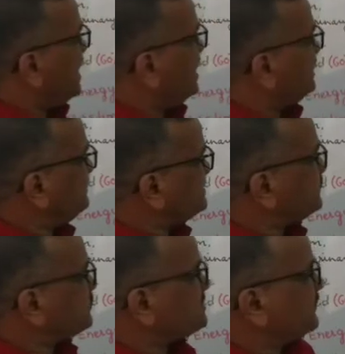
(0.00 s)
and this
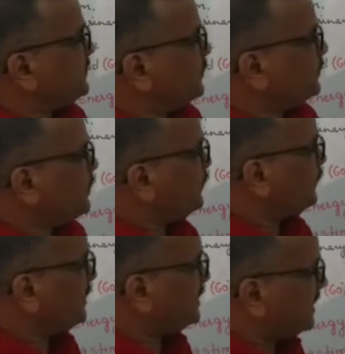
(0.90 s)
prostate fluid
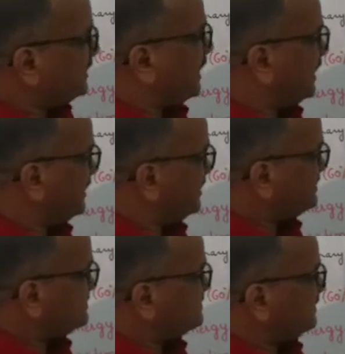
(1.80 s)
will contain
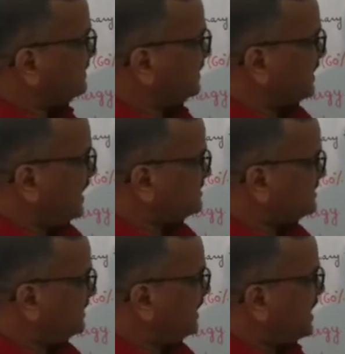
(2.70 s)
citric
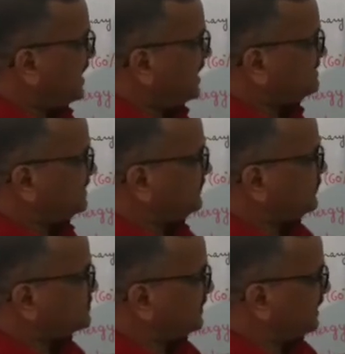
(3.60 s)
acid, acid
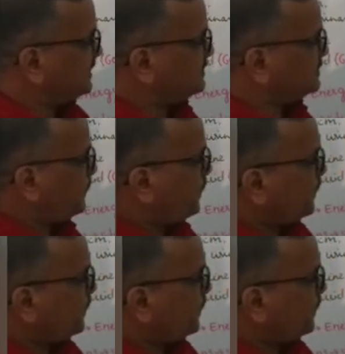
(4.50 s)
phosphatase,